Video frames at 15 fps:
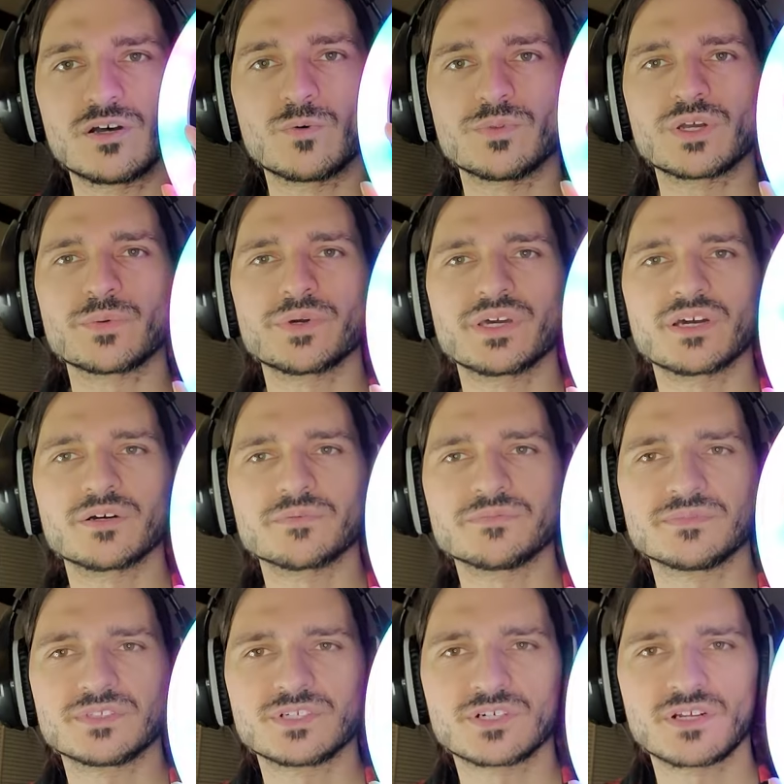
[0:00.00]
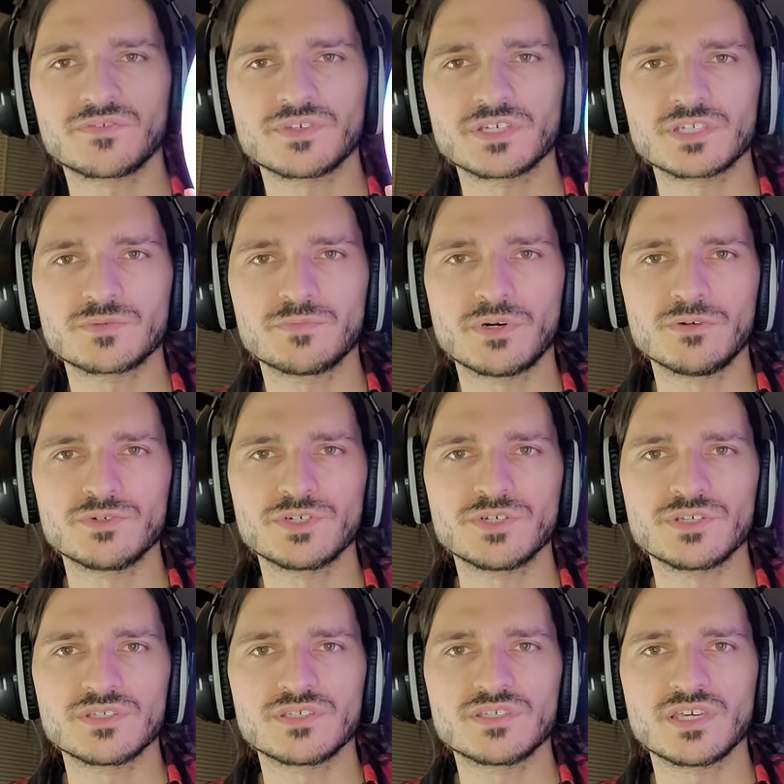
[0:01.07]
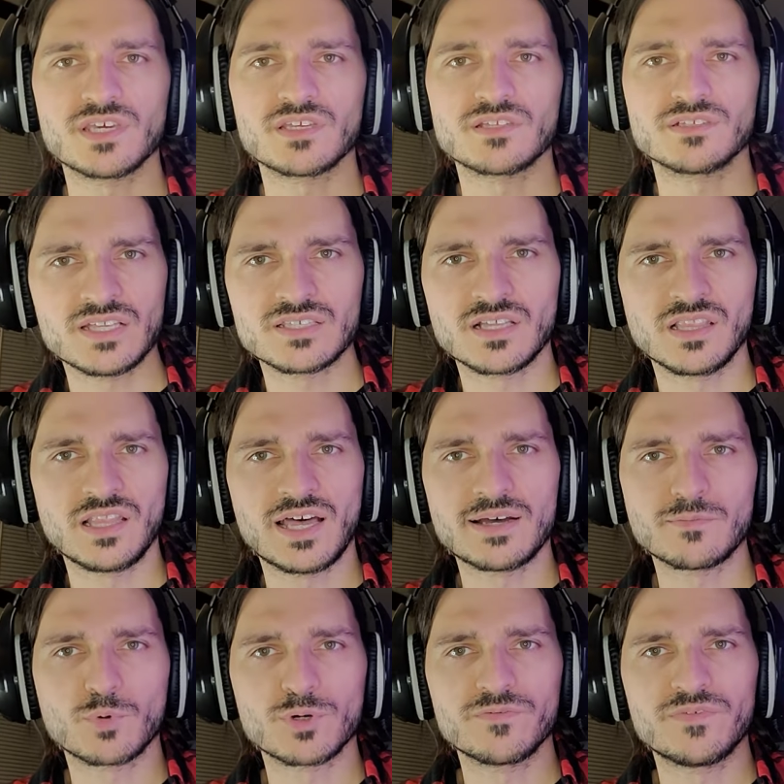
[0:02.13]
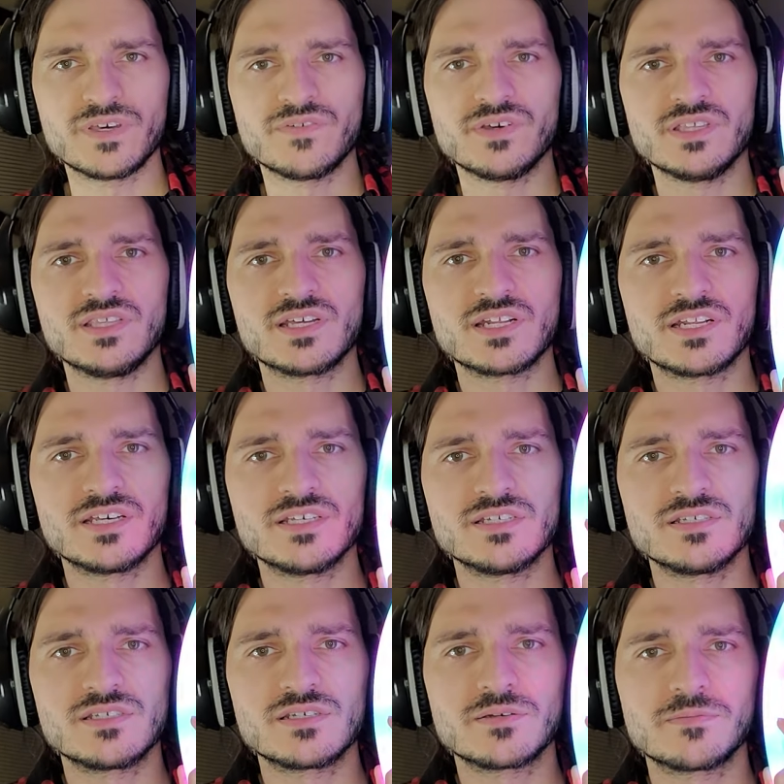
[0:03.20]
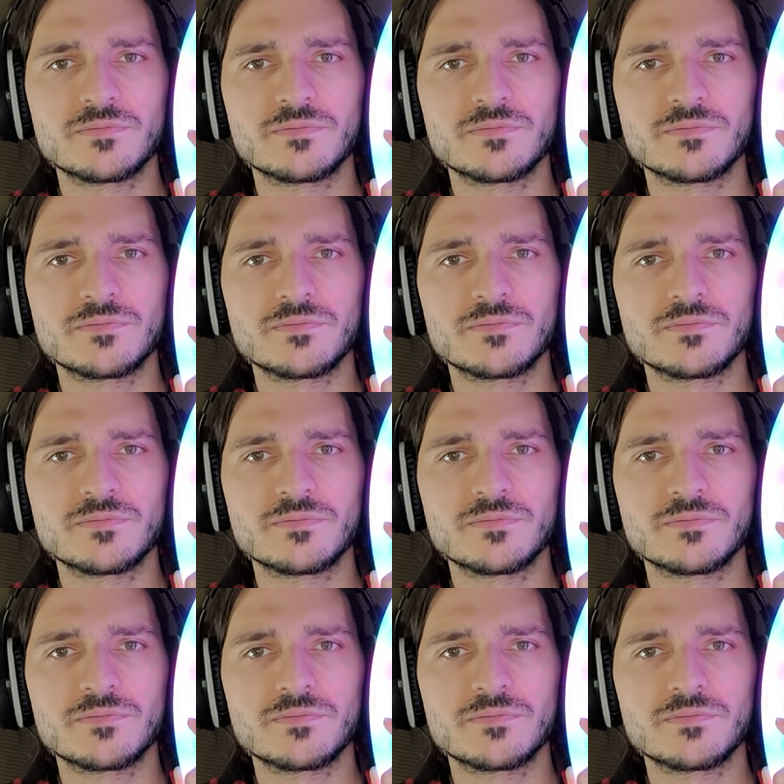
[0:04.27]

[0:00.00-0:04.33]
oh, there we go turn off the exposure, you can see it. It's a lot more vivid than it is